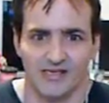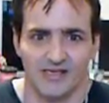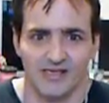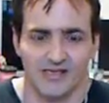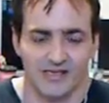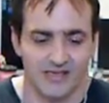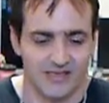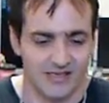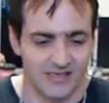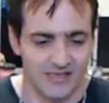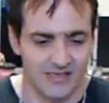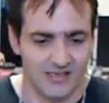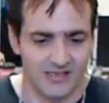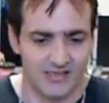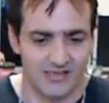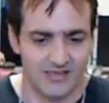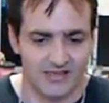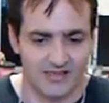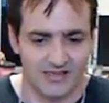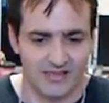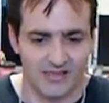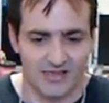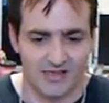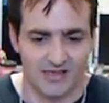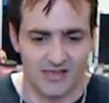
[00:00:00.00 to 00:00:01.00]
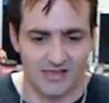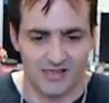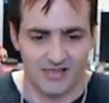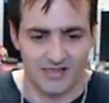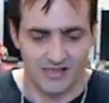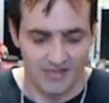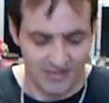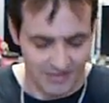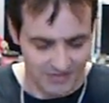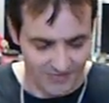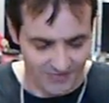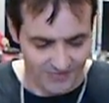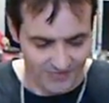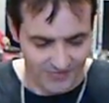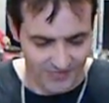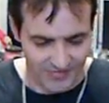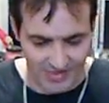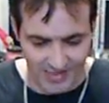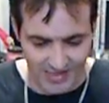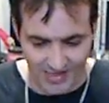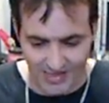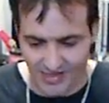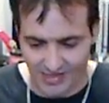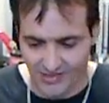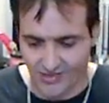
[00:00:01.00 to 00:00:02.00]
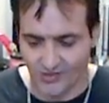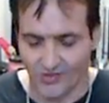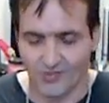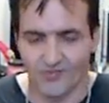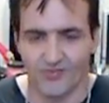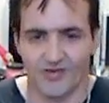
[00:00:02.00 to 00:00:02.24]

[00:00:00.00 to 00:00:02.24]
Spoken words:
And I don't